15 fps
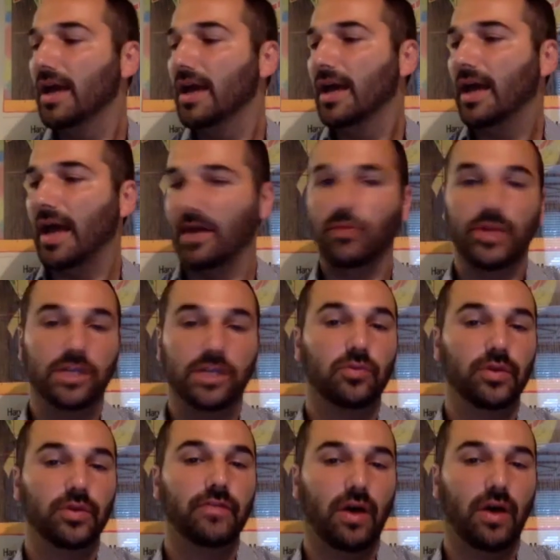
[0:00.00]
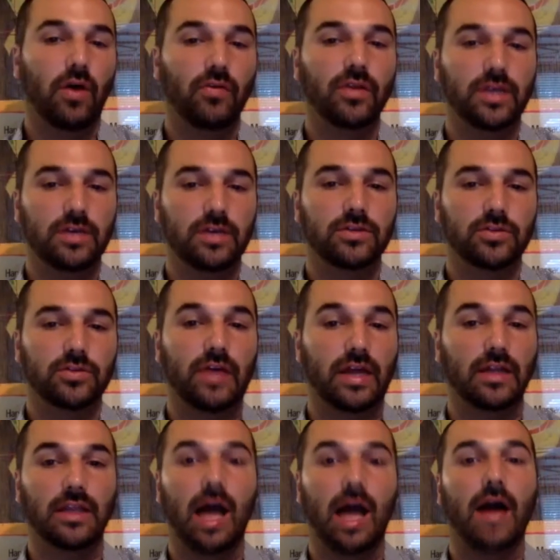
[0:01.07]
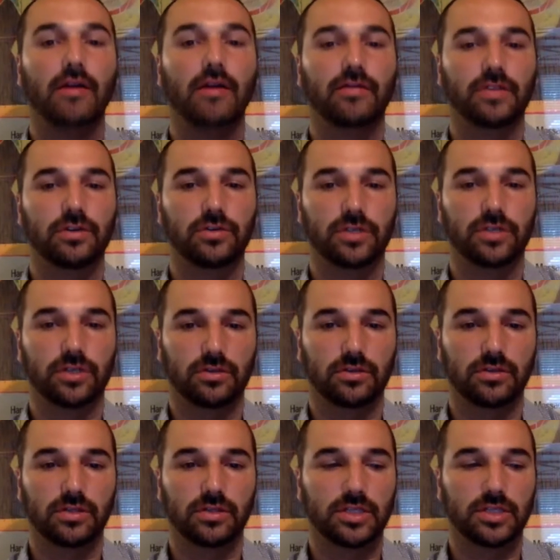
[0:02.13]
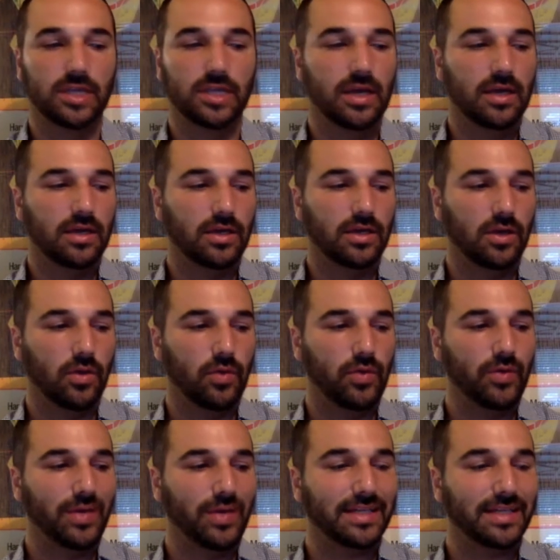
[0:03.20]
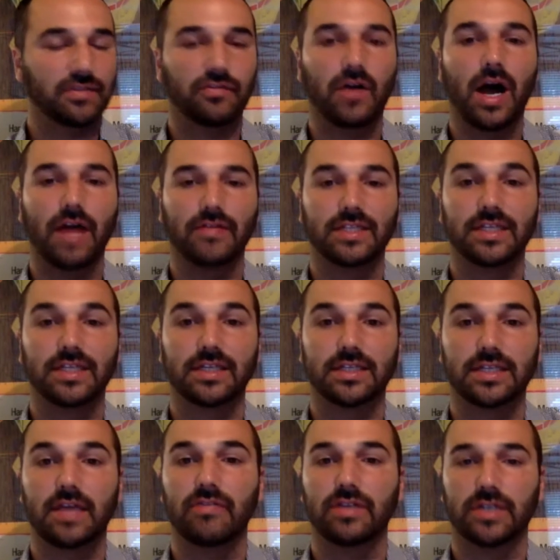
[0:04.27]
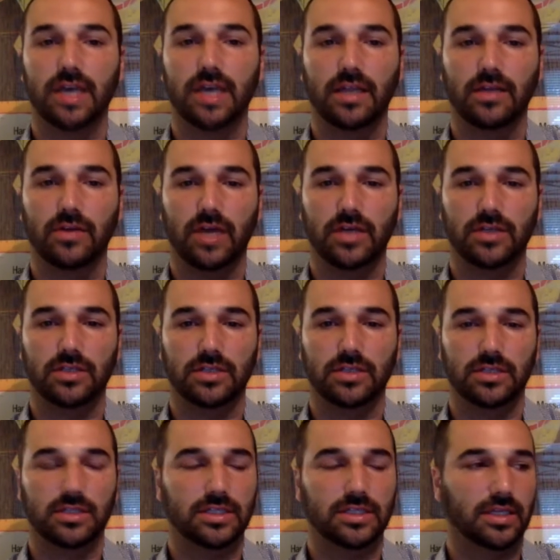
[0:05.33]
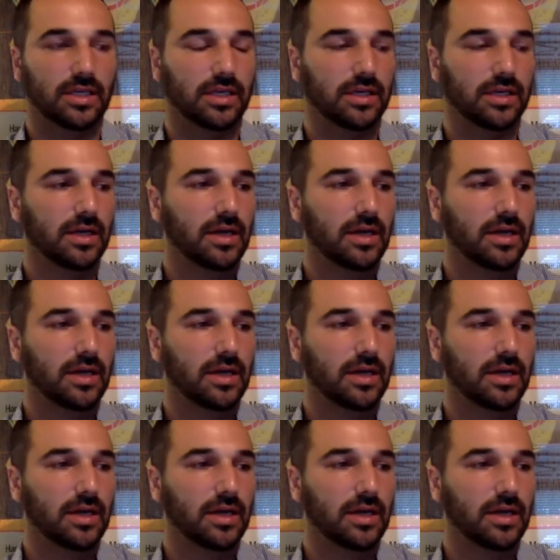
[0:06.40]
And we've over the years, we've had a lot of users, when we would get to 5, 6, 7, 10 locations in a city,